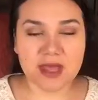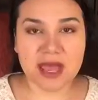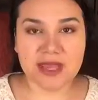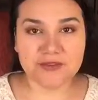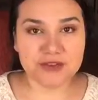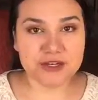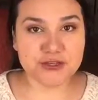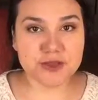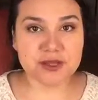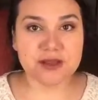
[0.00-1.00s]
I
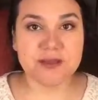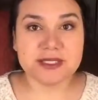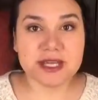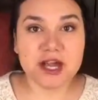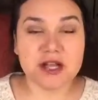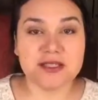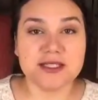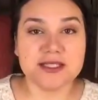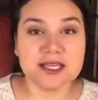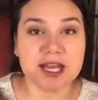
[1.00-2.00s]
finished with a lipstick called
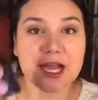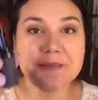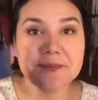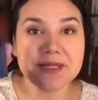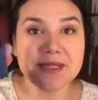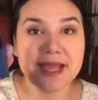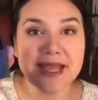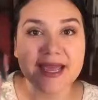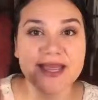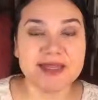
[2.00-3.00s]
Stuck Up,
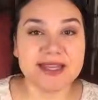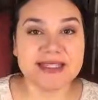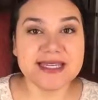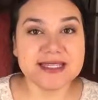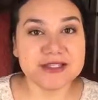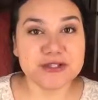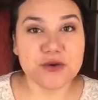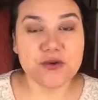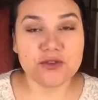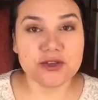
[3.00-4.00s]
and that's it. So
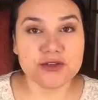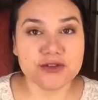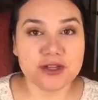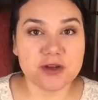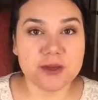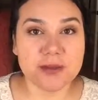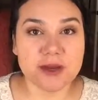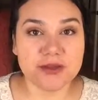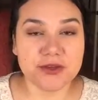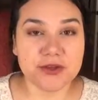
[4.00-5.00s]
hopefully you learned a little bit
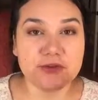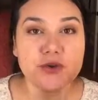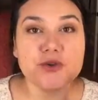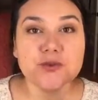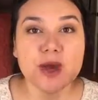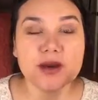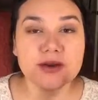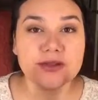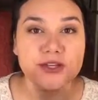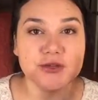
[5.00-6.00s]
about the
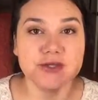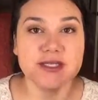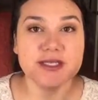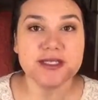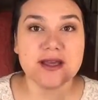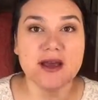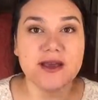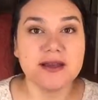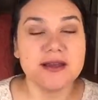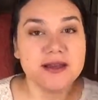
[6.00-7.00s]
Rosewater, the uses
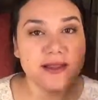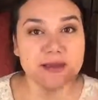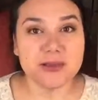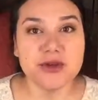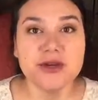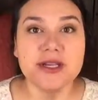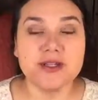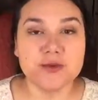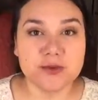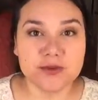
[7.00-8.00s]
on the
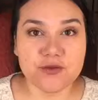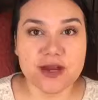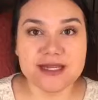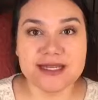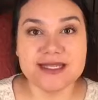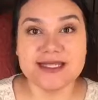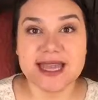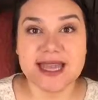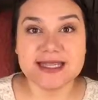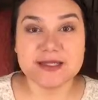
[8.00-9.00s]
impurities, removing redness,
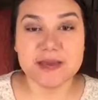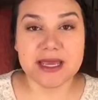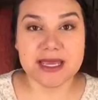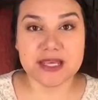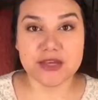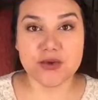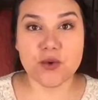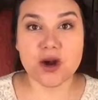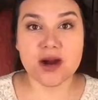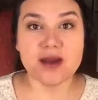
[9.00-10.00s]
and making
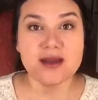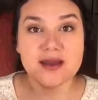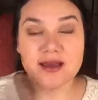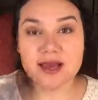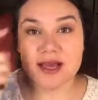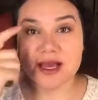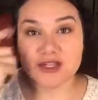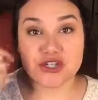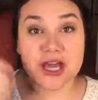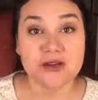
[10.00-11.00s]
your
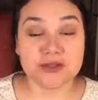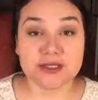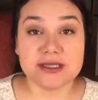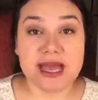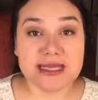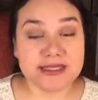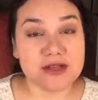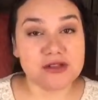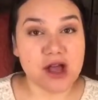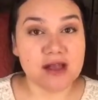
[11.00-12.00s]
shadows last
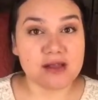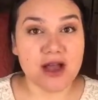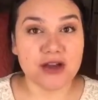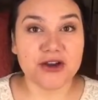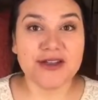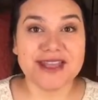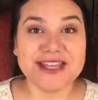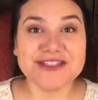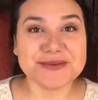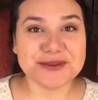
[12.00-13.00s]
a lot longer. Thank
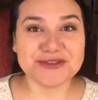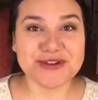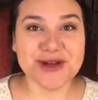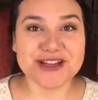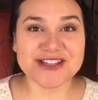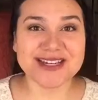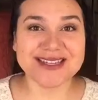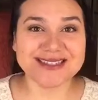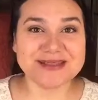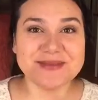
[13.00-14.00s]
you so much for
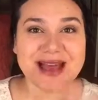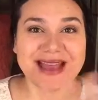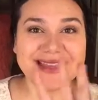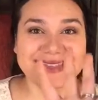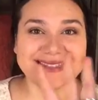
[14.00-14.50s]
watching. Bye.